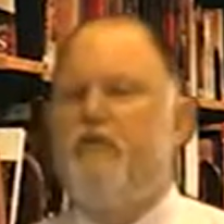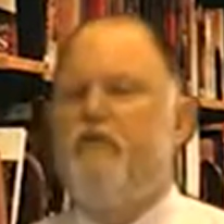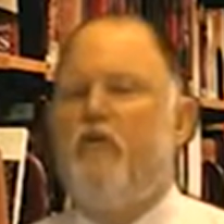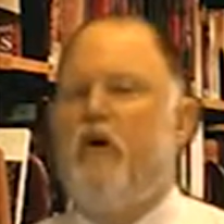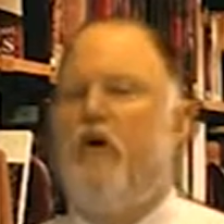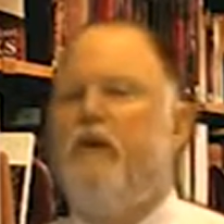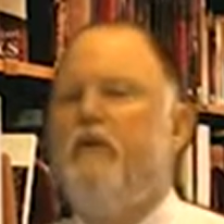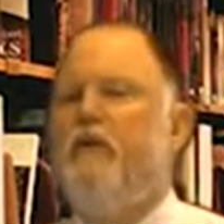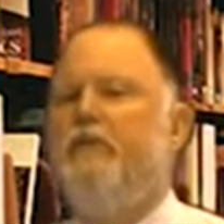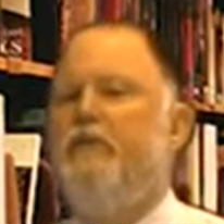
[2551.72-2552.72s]
strong
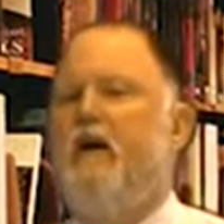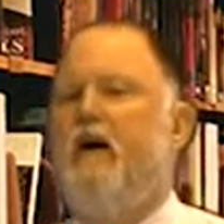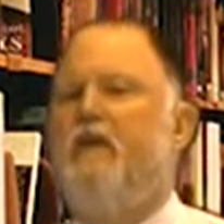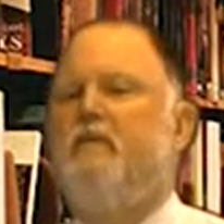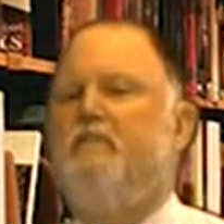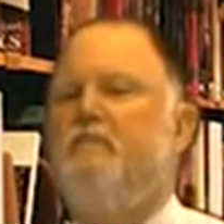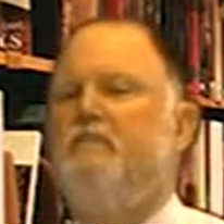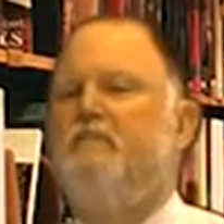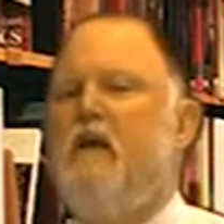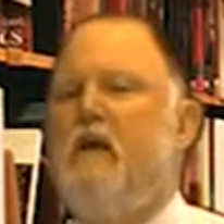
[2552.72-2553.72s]
and who is not?
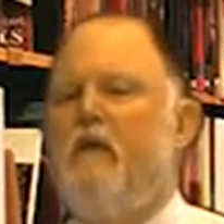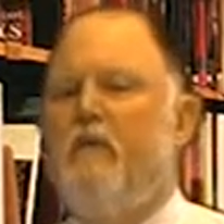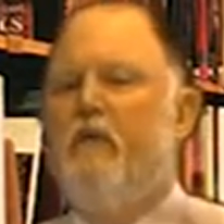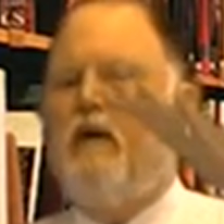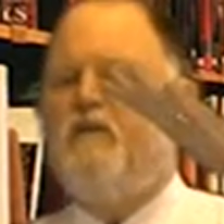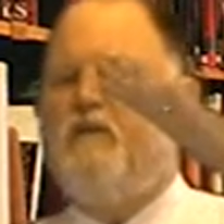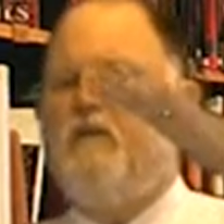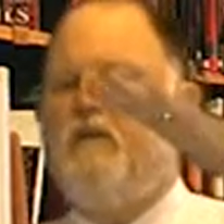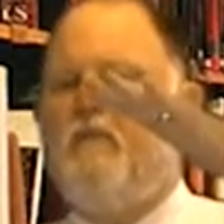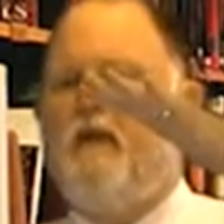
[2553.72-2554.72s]
You remember when I
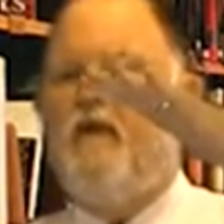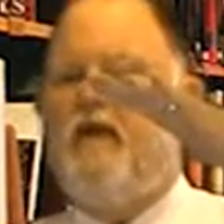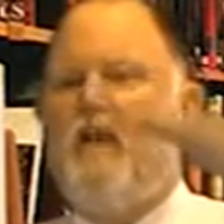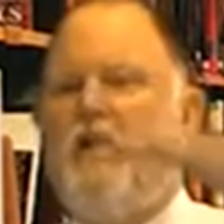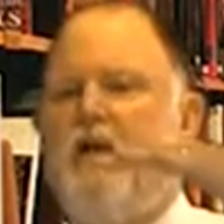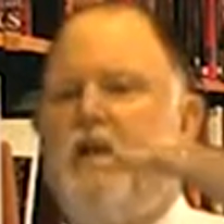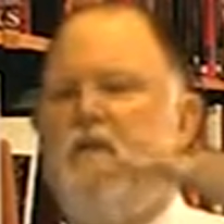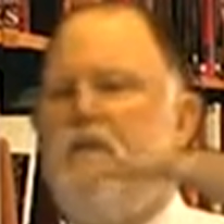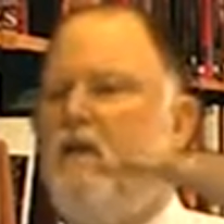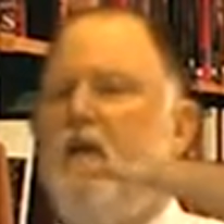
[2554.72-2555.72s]
said that make that
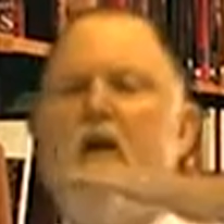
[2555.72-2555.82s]
list?